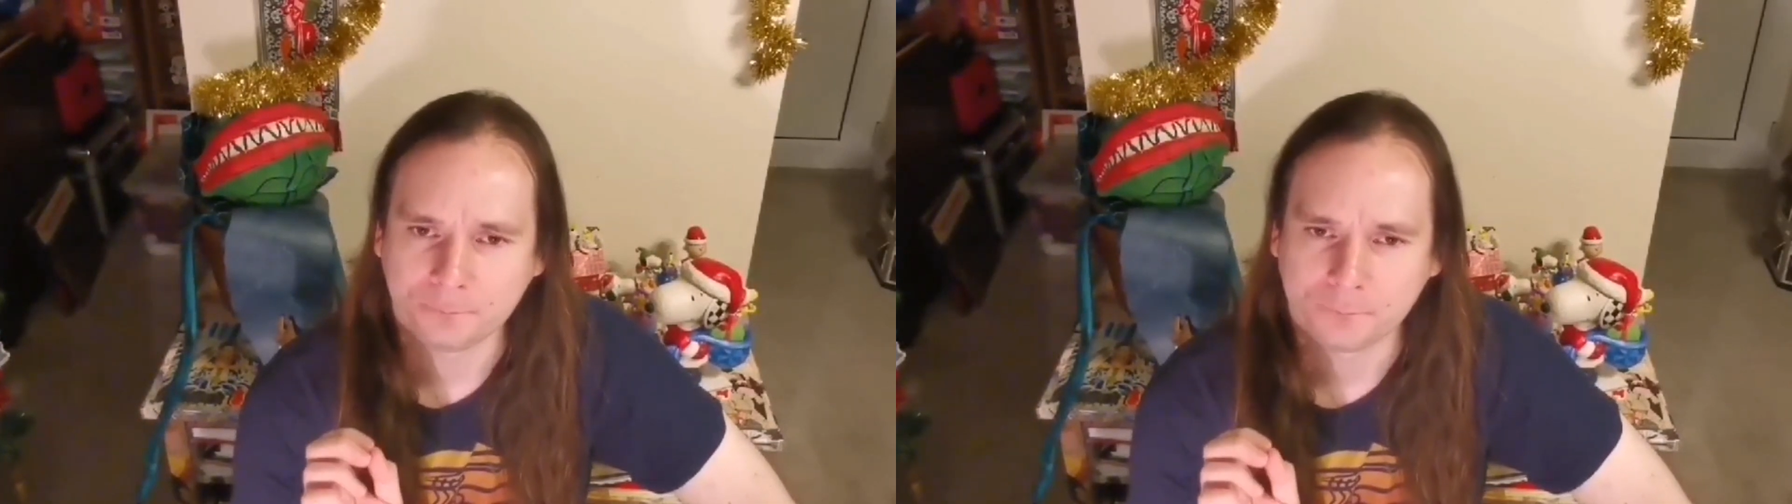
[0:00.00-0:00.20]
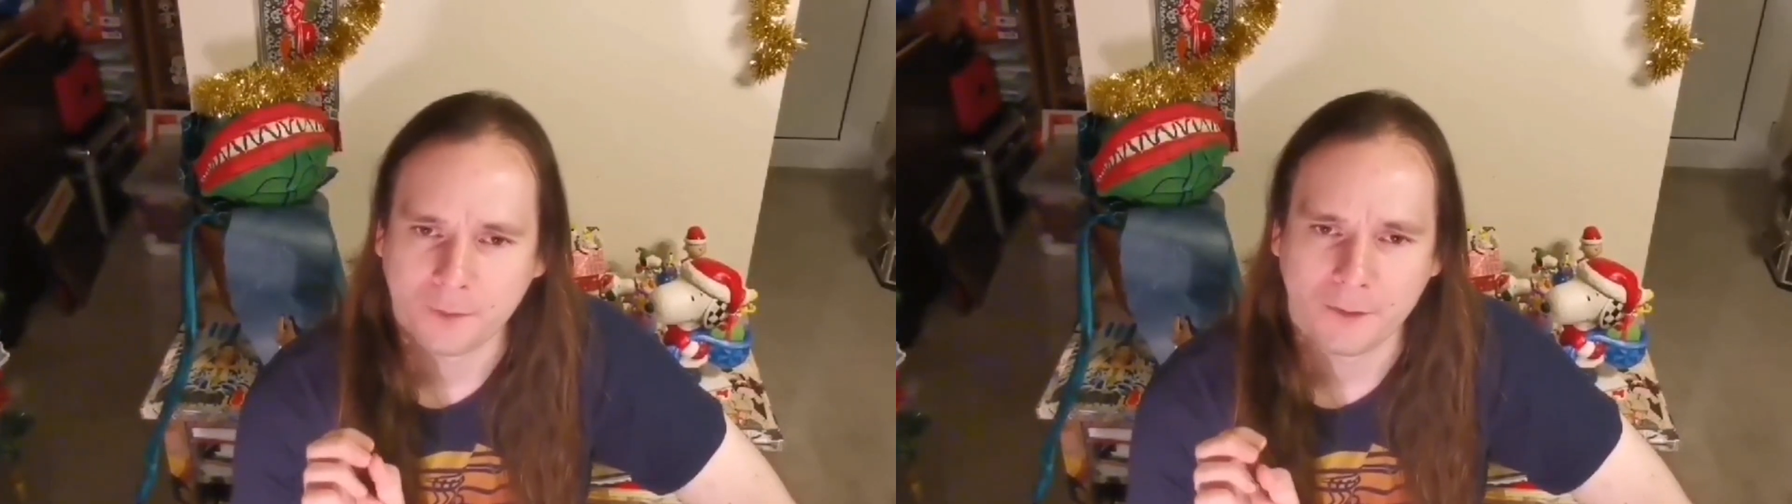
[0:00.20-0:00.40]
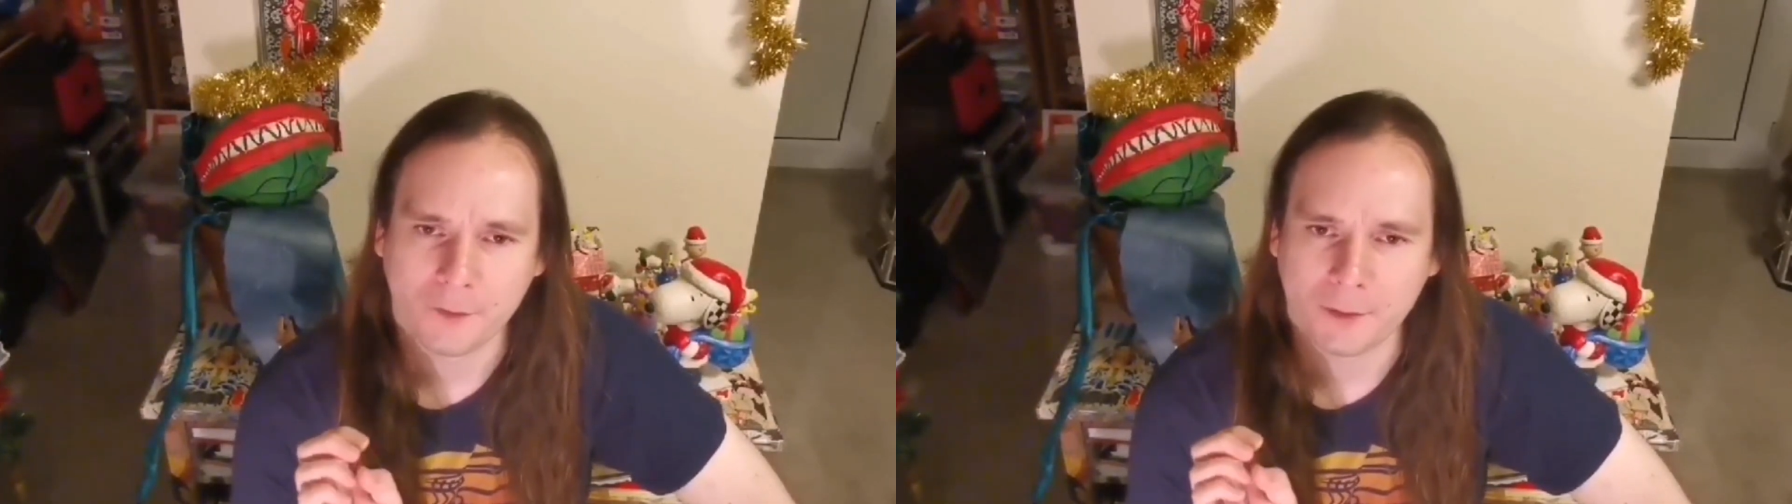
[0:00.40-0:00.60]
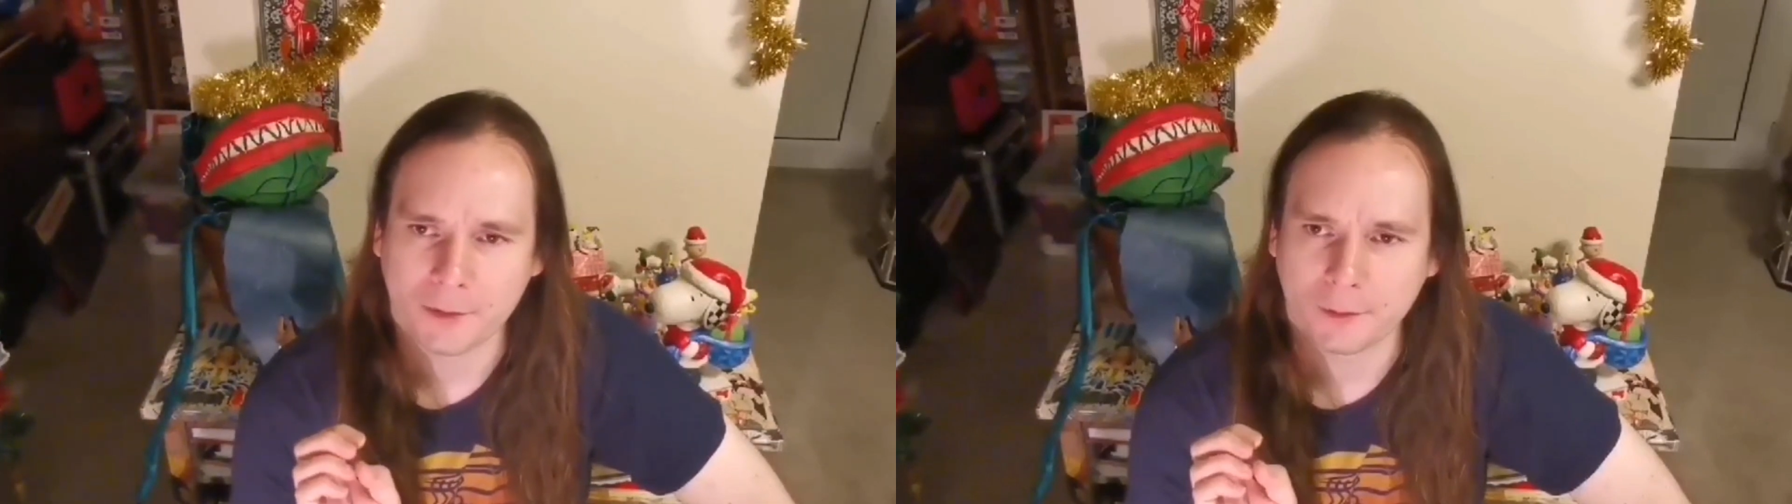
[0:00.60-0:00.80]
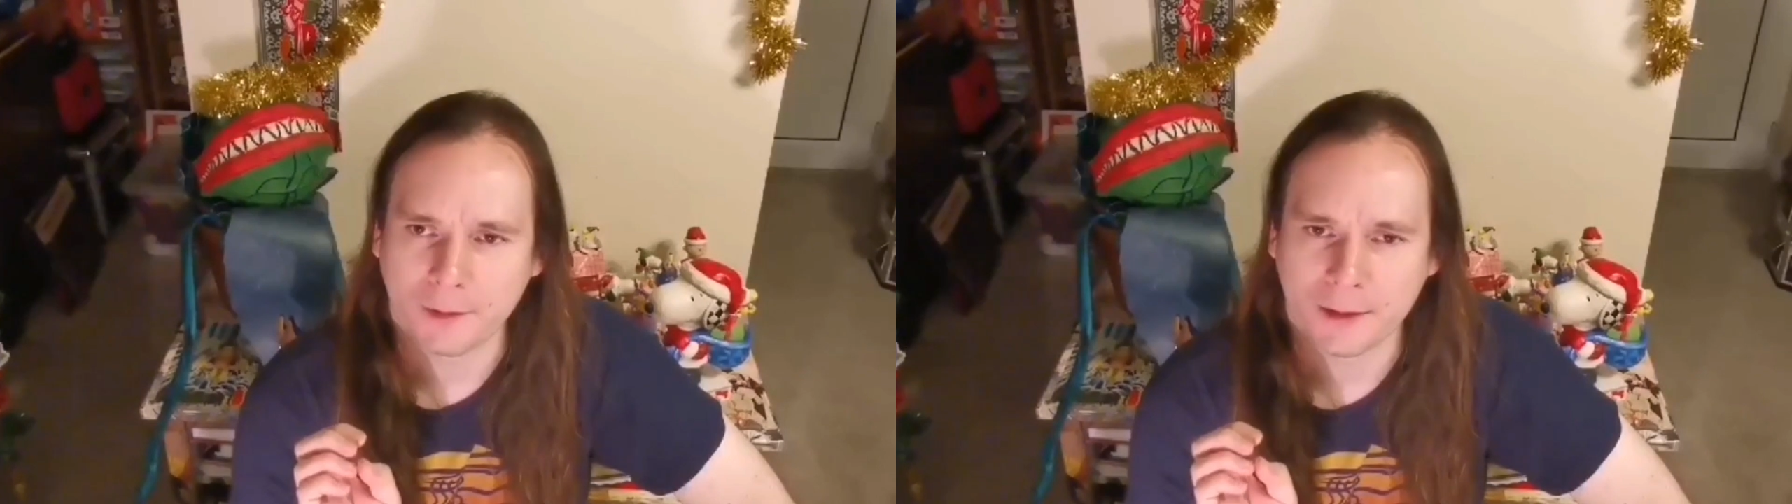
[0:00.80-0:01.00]
But
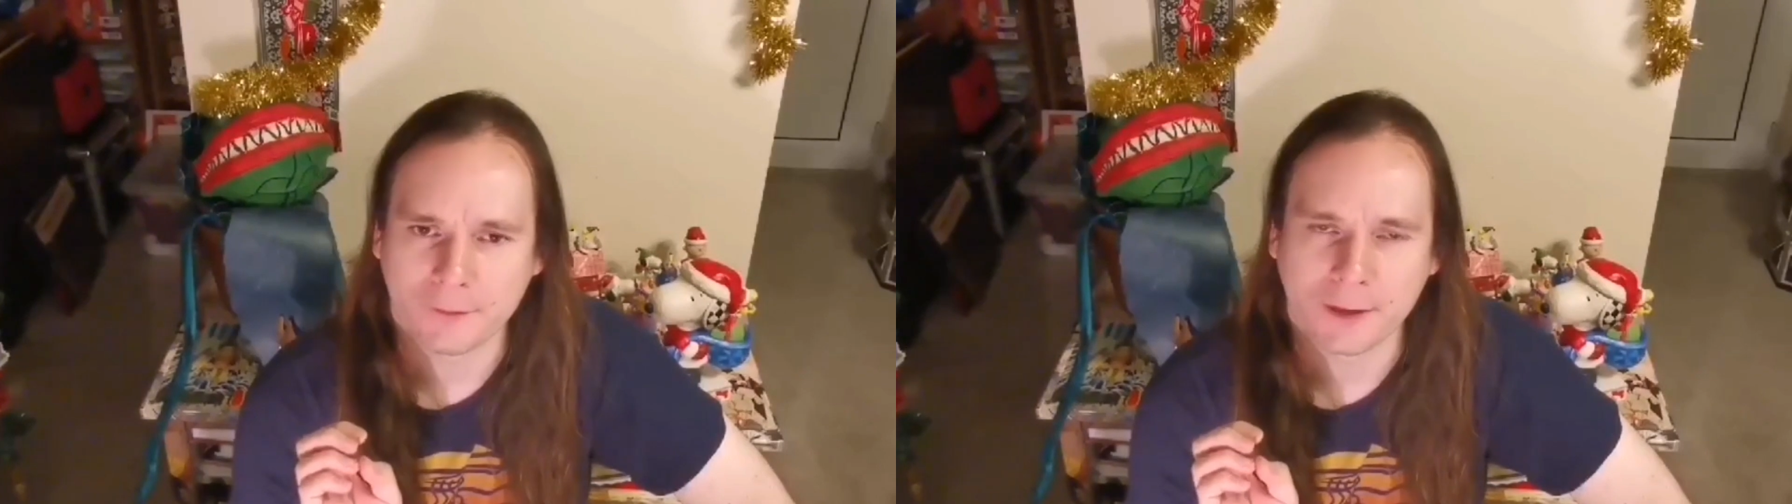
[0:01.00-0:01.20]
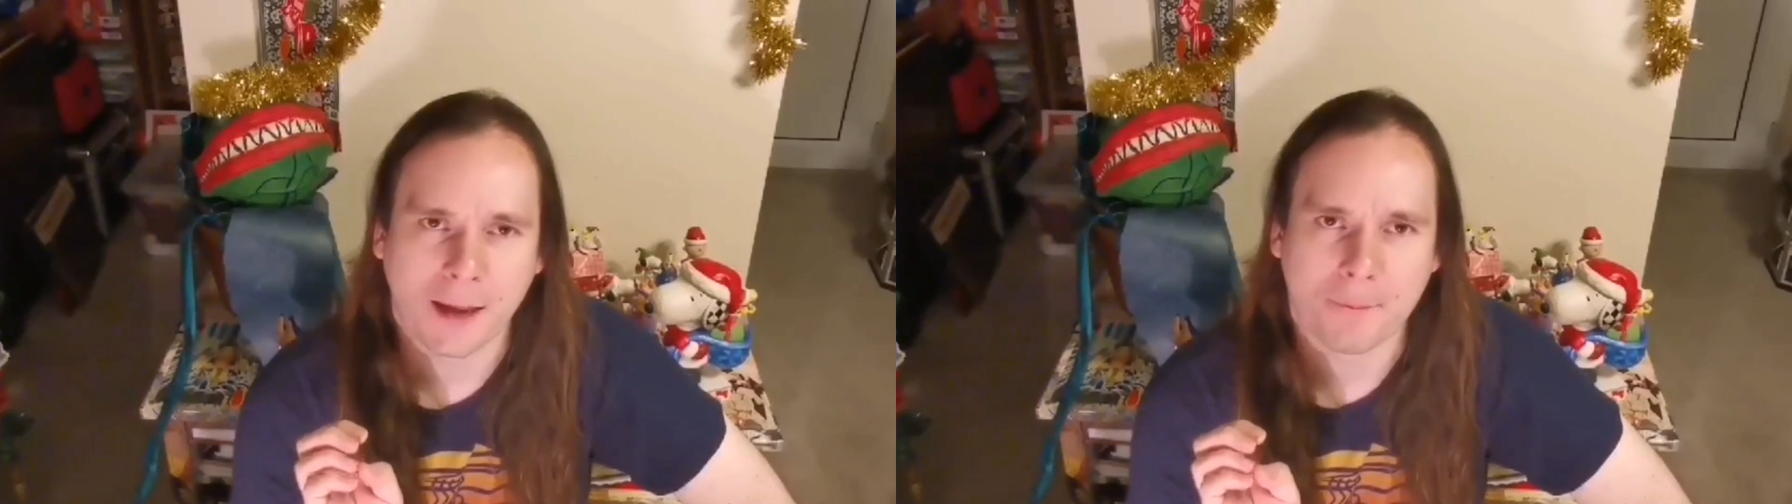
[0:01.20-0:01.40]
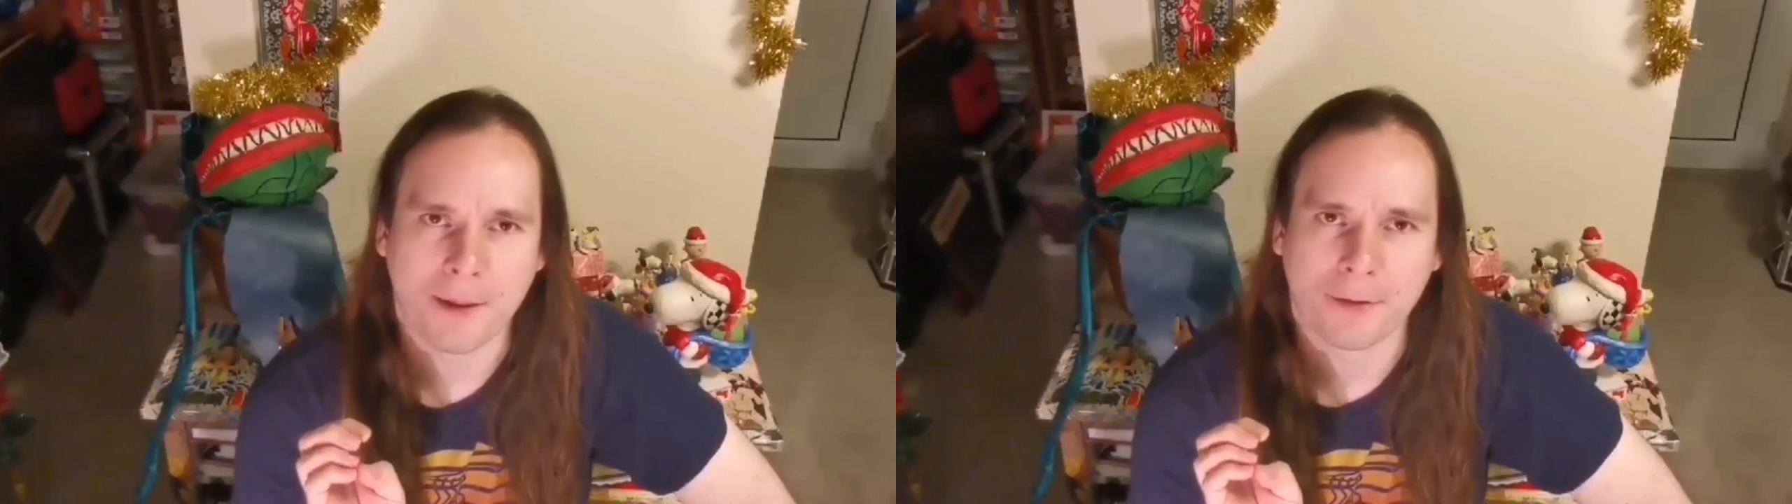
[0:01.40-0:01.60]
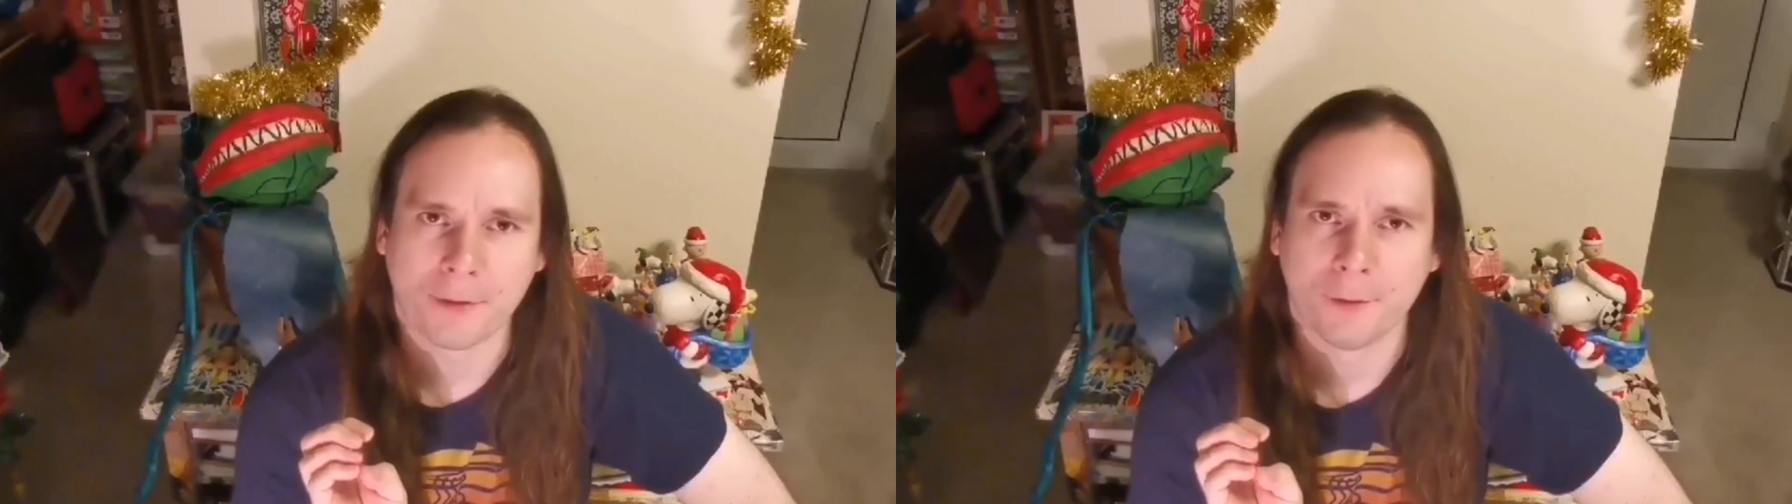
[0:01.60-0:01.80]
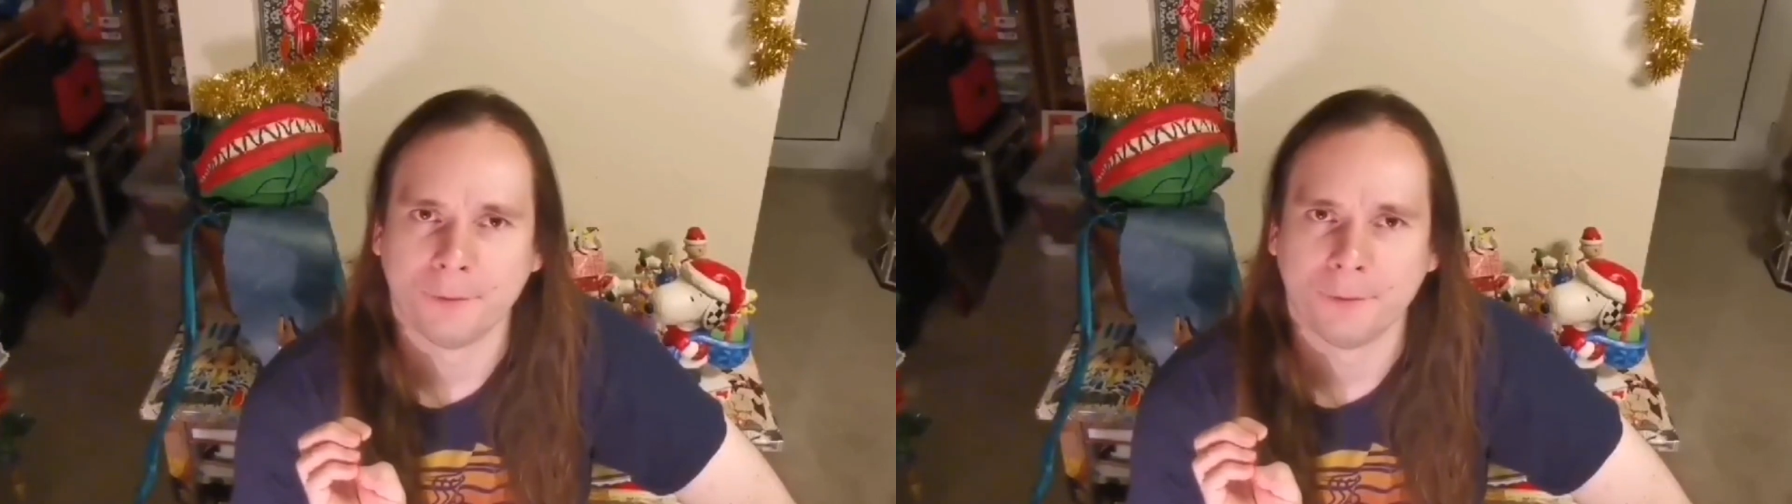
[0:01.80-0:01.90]
if you're craving that